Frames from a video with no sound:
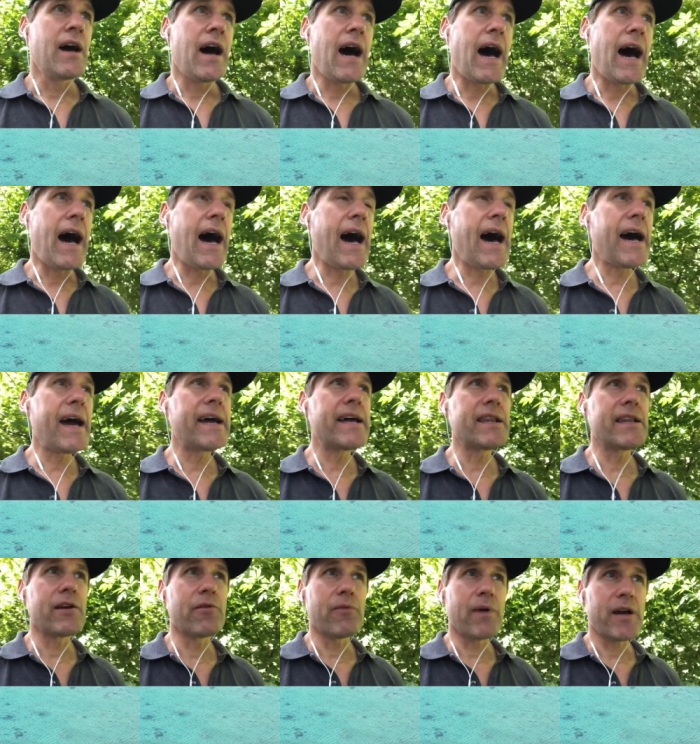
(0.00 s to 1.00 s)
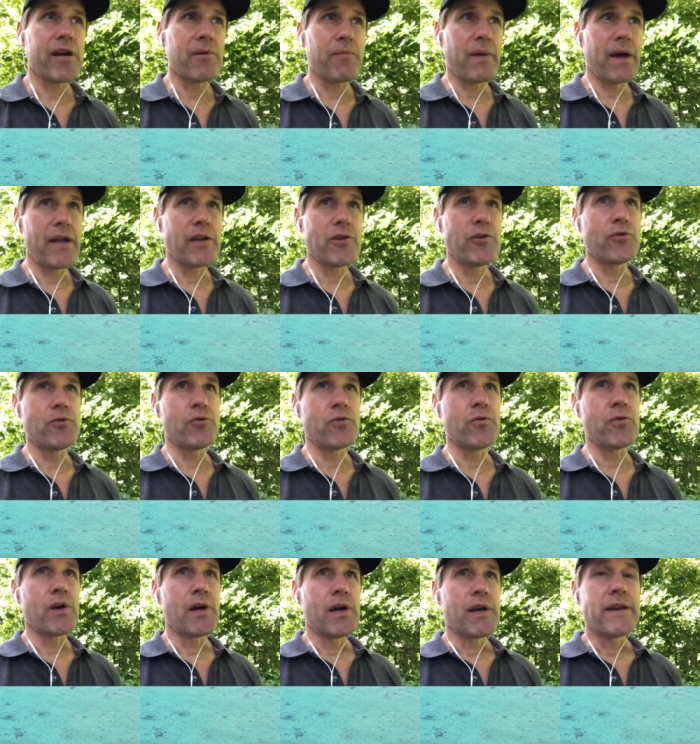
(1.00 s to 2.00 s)
highly recommend
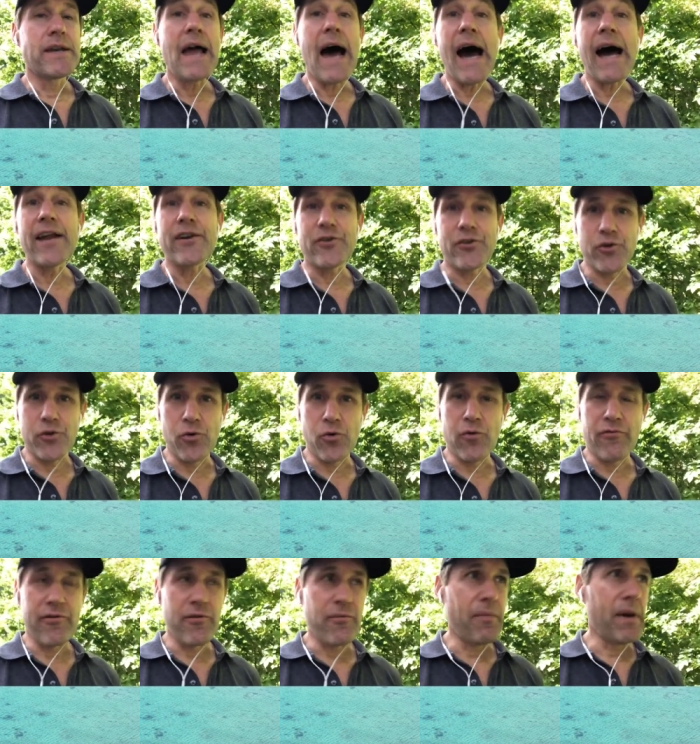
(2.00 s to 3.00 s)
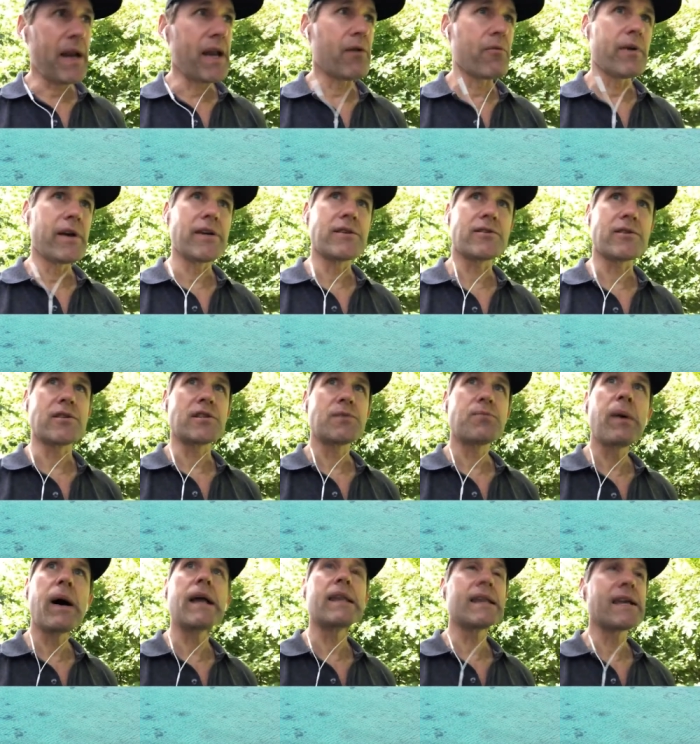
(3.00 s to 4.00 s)
you not do for many reasons,
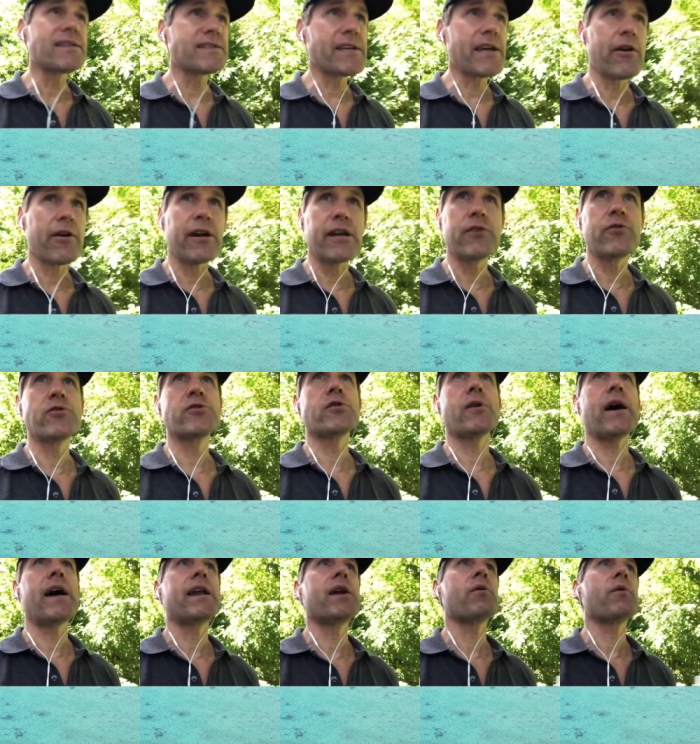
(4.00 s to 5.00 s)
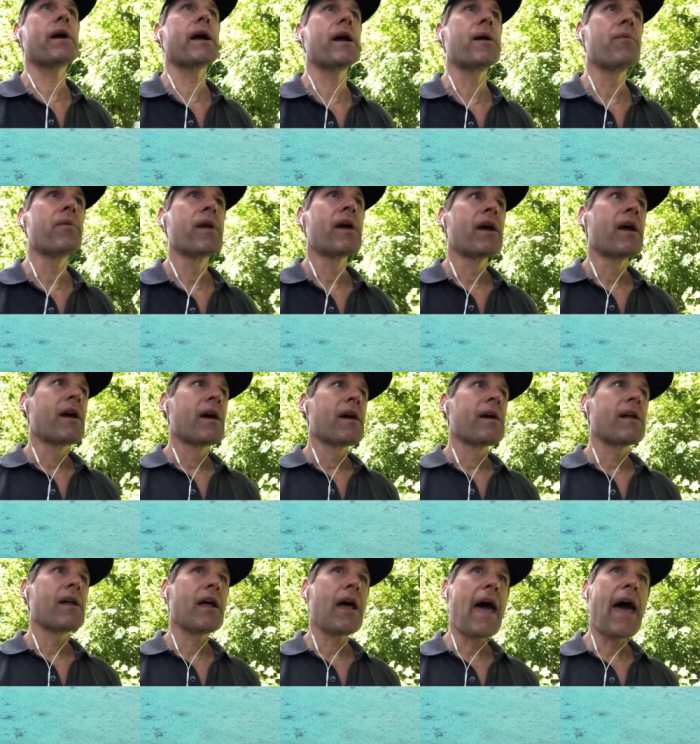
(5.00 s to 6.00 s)
but let's say you're going to do so anyway,
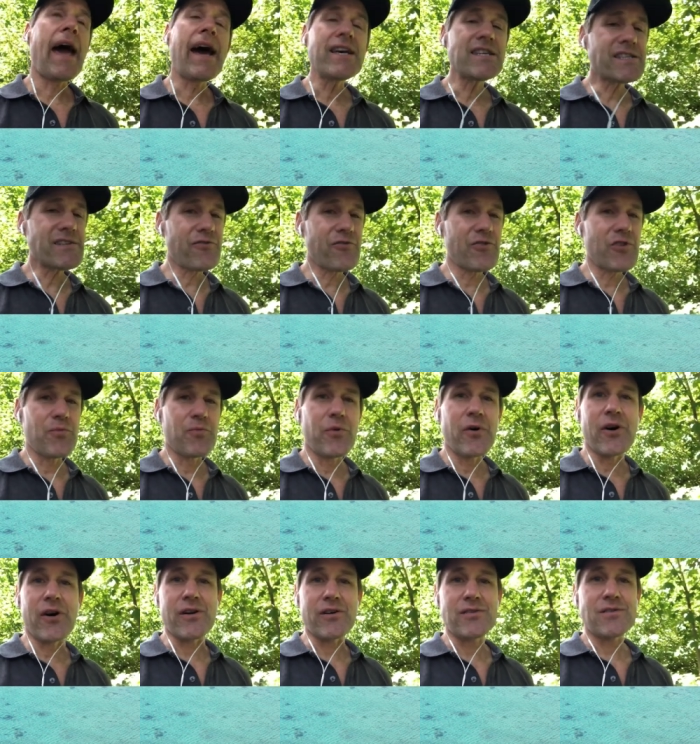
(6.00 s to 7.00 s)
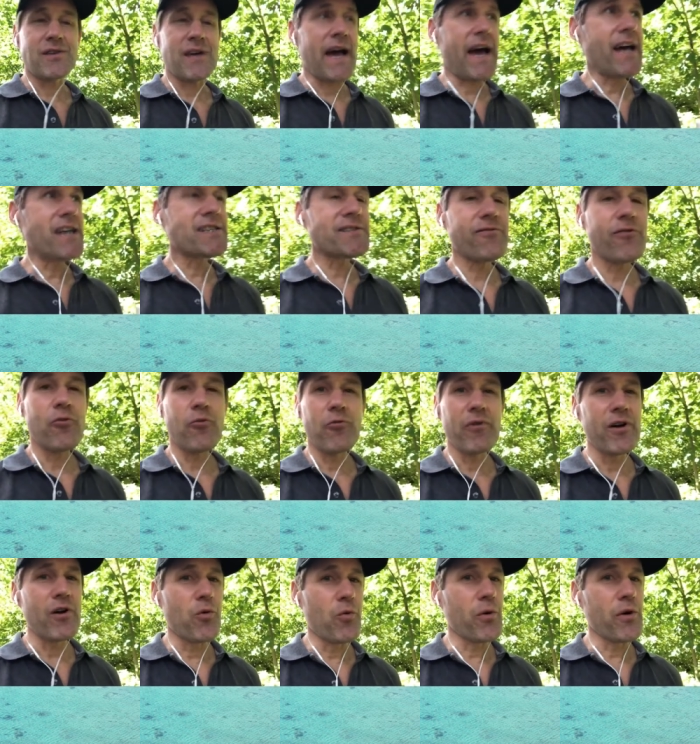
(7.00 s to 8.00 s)
ask for the books. Ask for
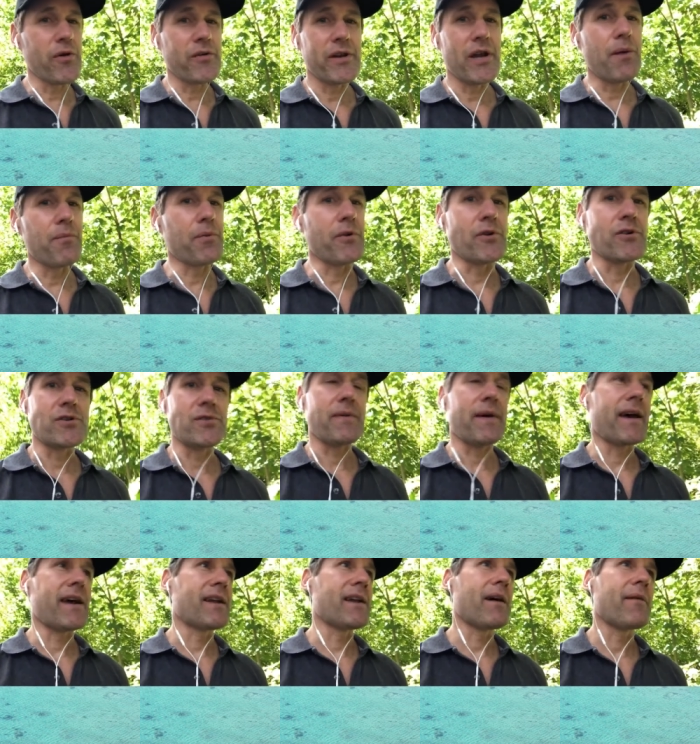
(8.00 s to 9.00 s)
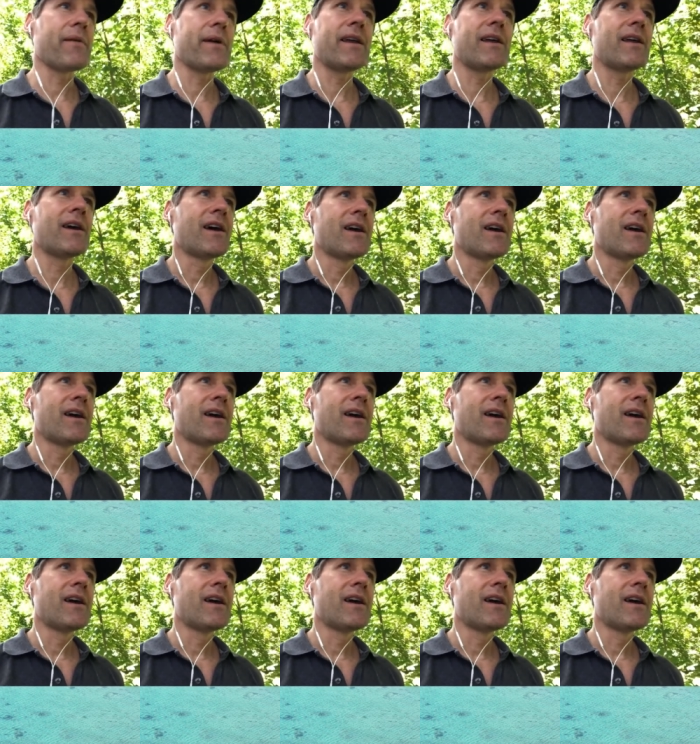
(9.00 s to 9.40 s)
real world numbers, man. I mean,